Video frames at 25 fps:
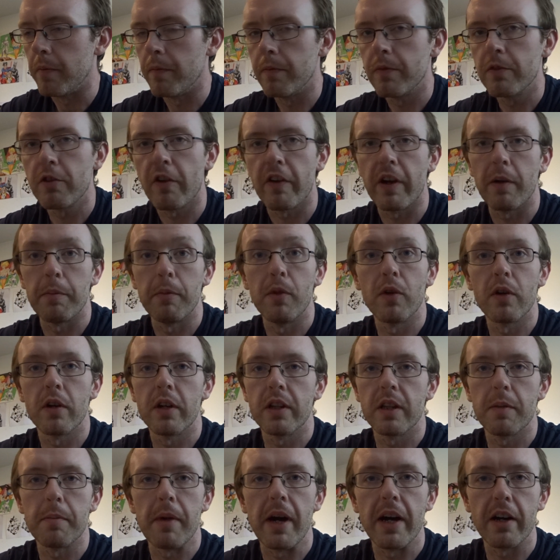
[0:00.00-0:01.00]
Sorry, I'm looking at
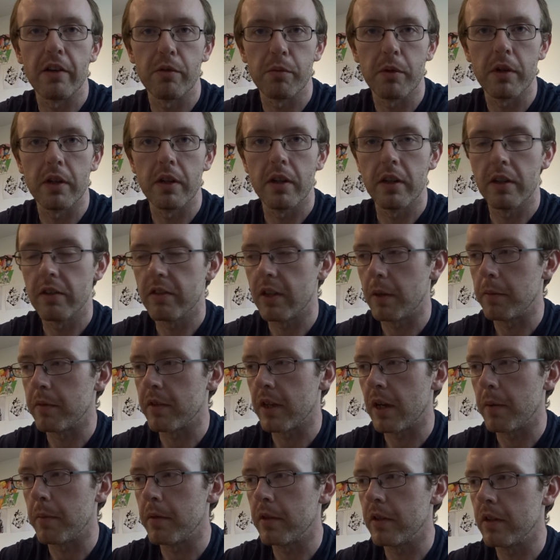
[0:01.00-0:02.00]
the mat as well at the same
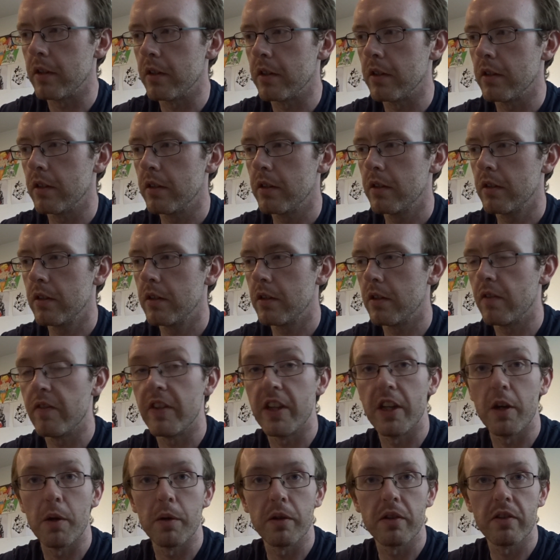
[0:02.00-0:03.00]
time at the
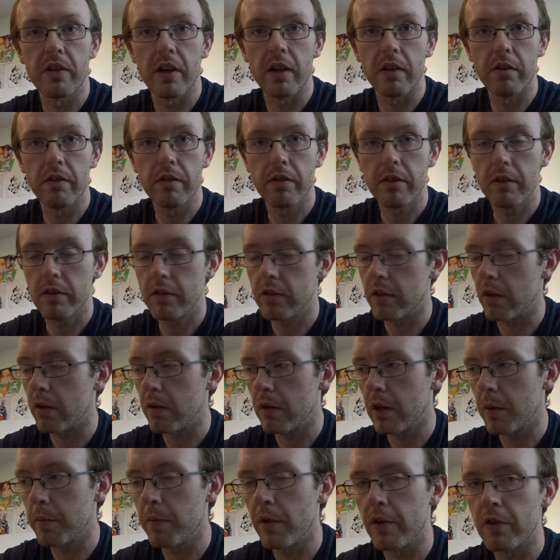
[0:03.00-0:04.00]
video itself, so
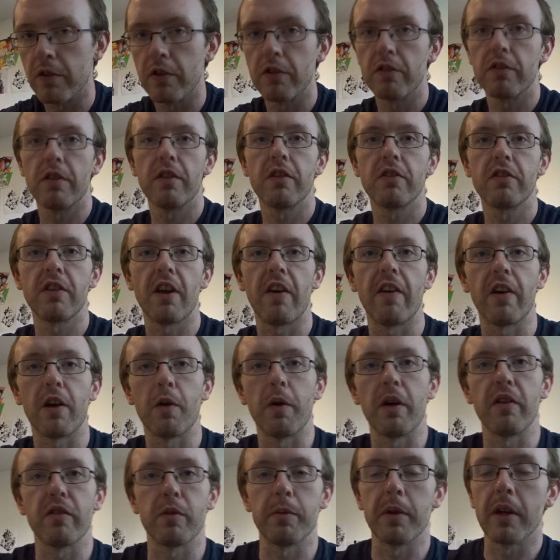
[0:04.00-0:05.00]
I'm not just staring
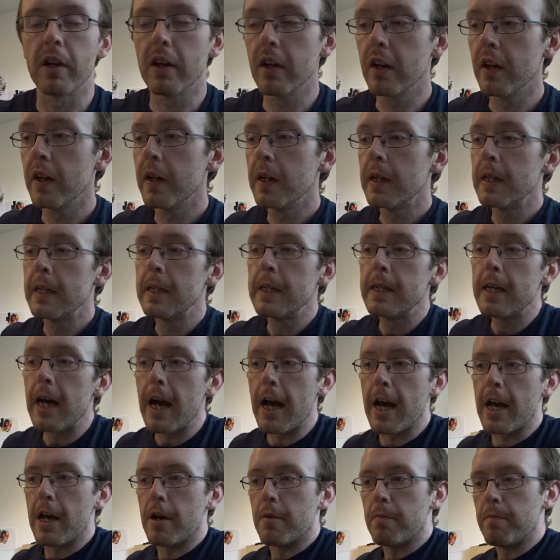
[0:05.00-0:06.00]
away from you.
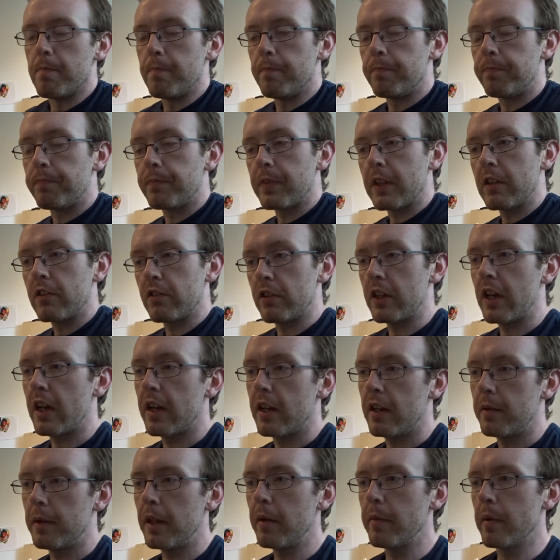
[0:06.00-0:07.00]
So yeah, a
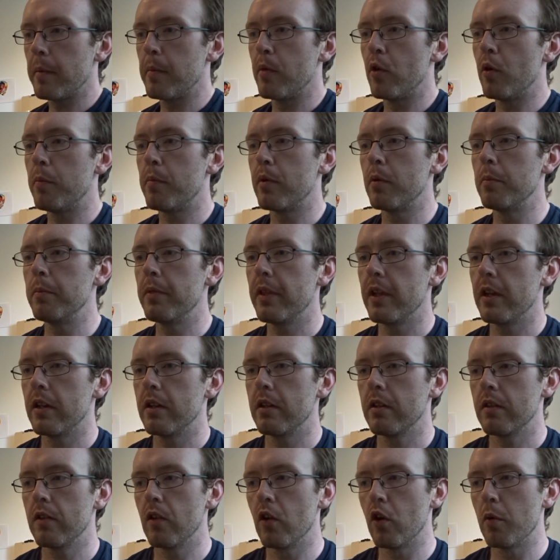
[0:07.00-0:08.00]
little bit more pumped than
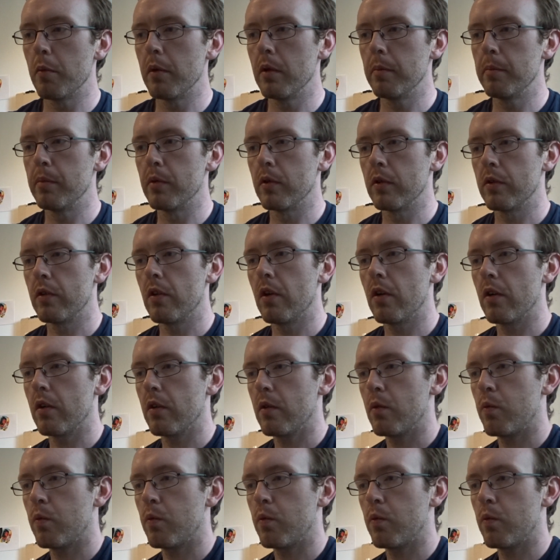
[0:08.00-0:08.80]
normal, but not